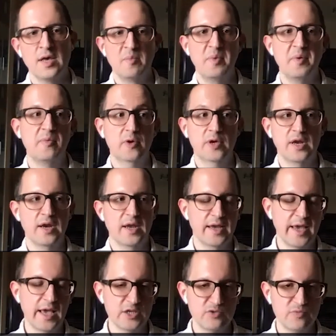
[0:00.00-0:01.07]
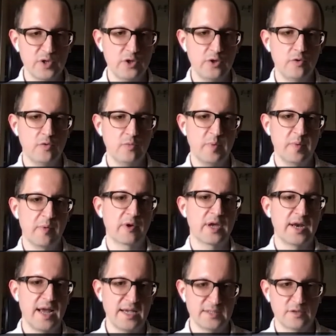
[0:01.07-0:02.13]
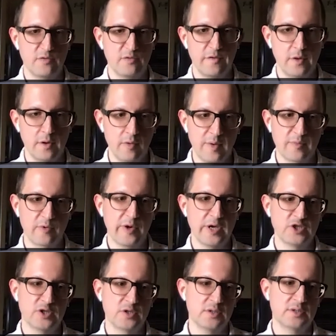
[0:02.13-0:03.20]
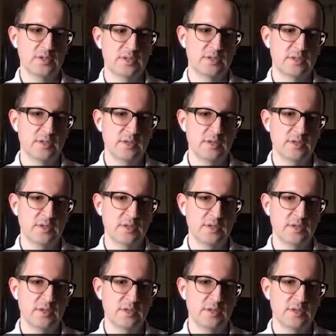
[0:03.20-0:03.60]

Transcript: People can engage with you. People can ask you follow-up questions.